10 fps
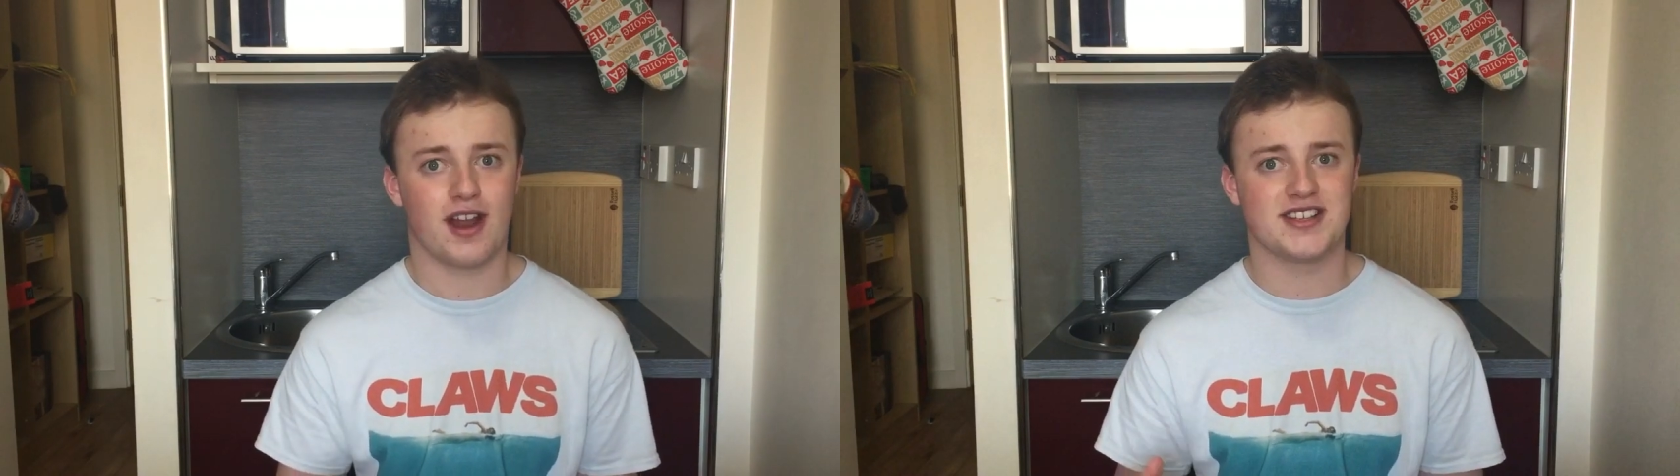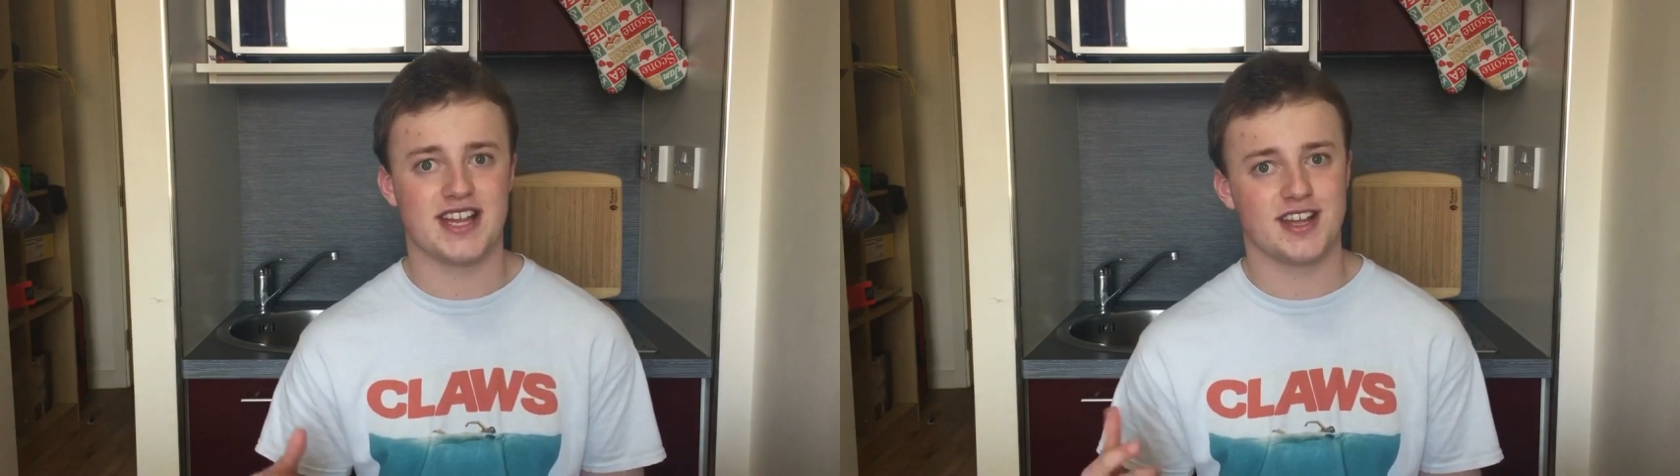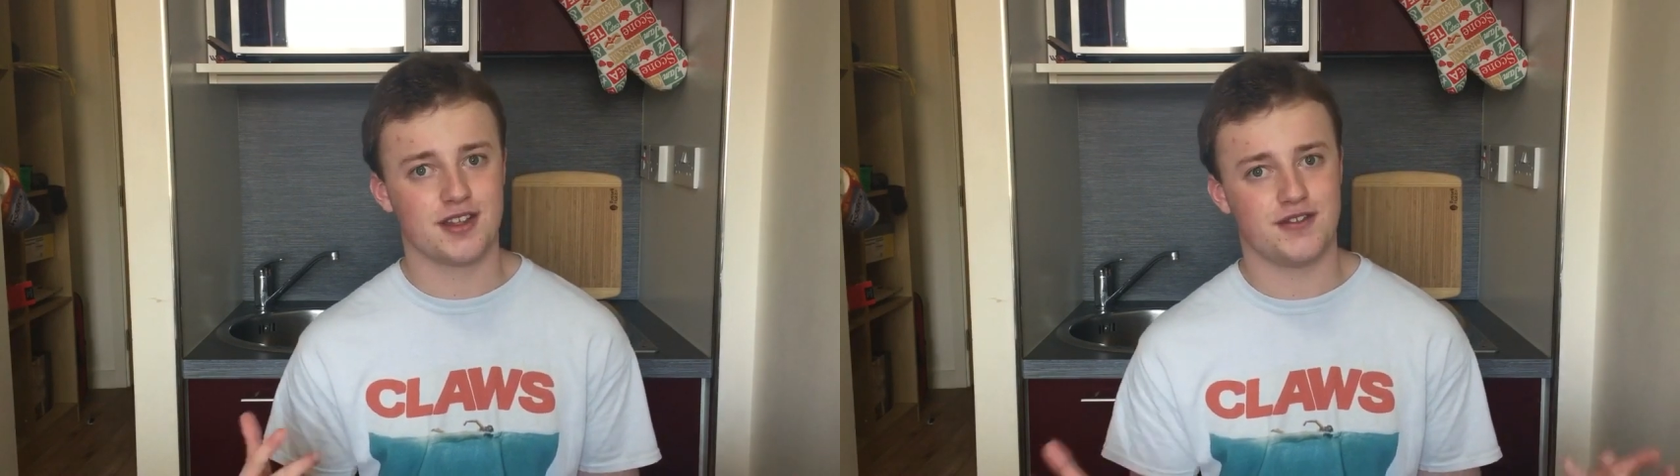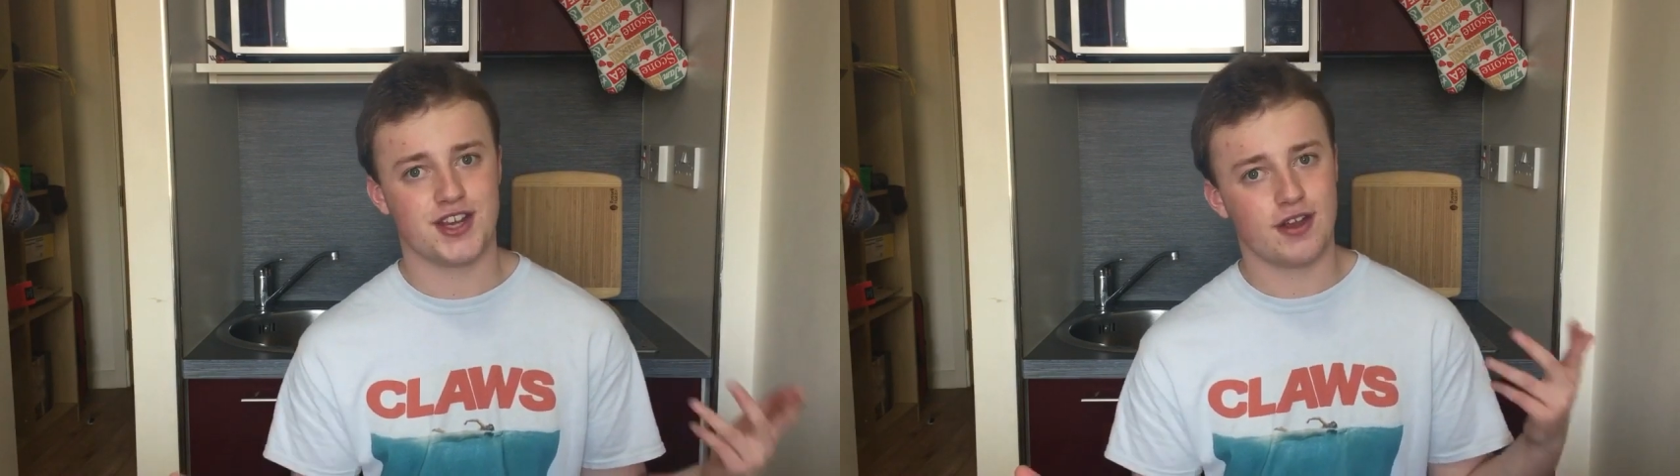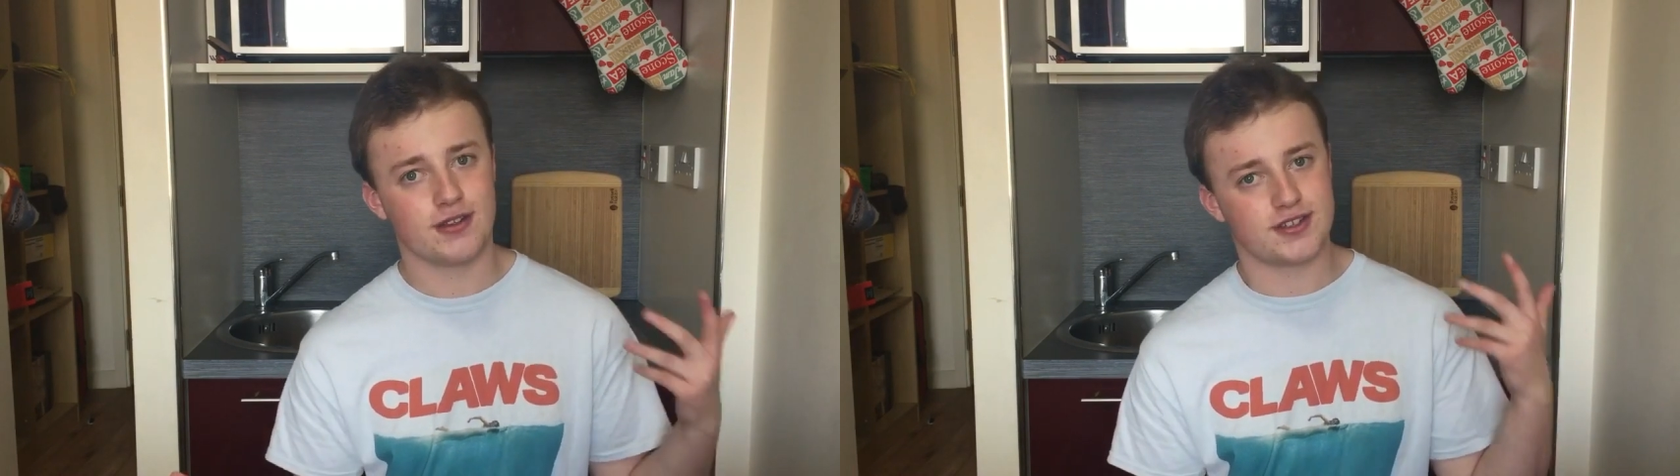you liked any other
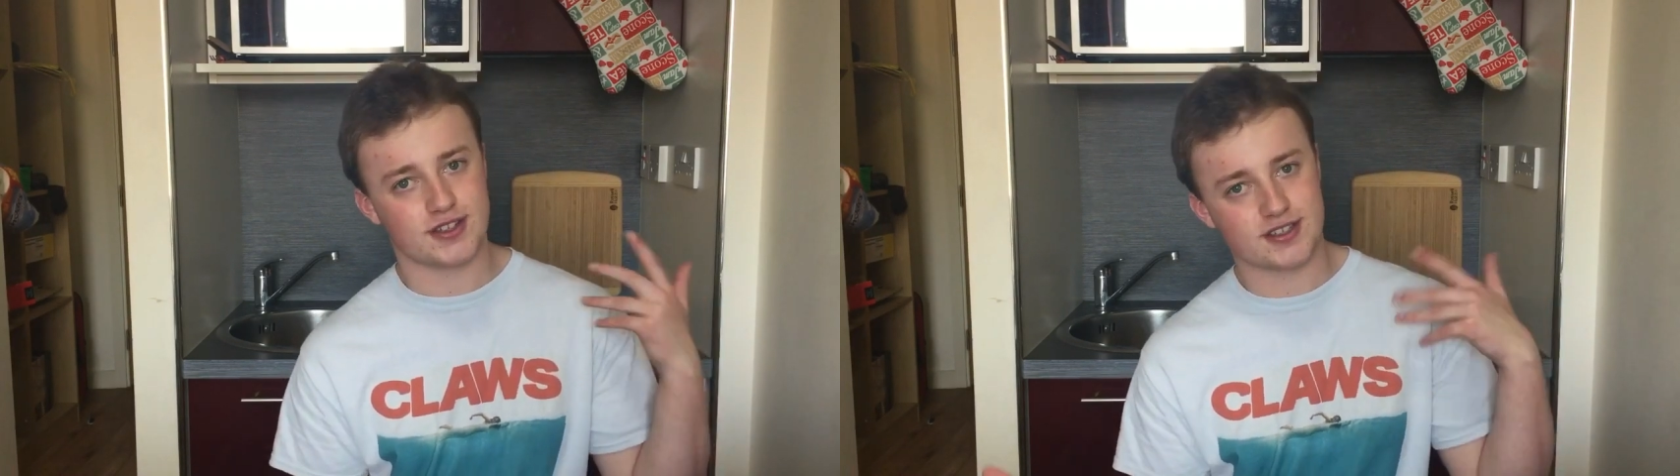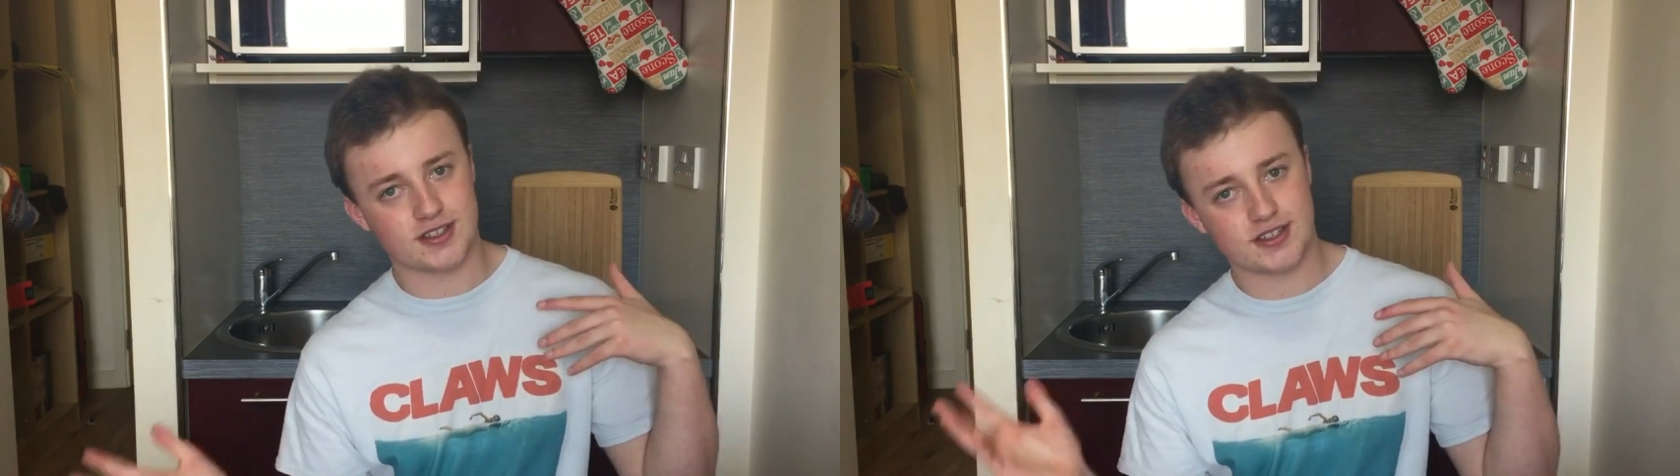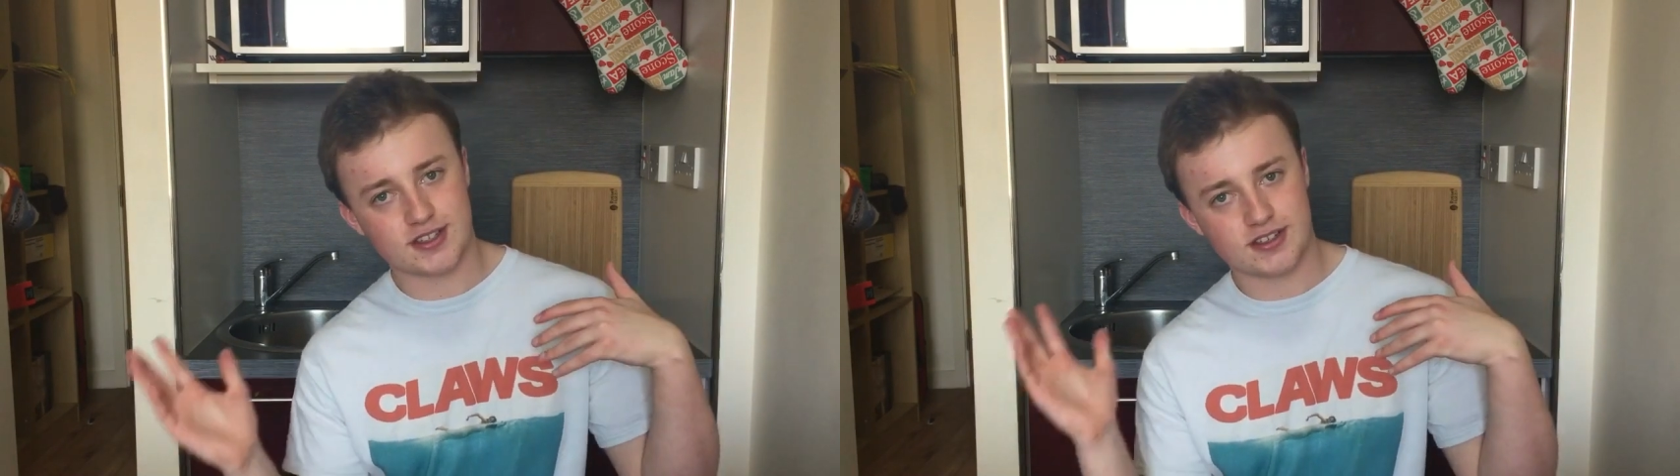videos, just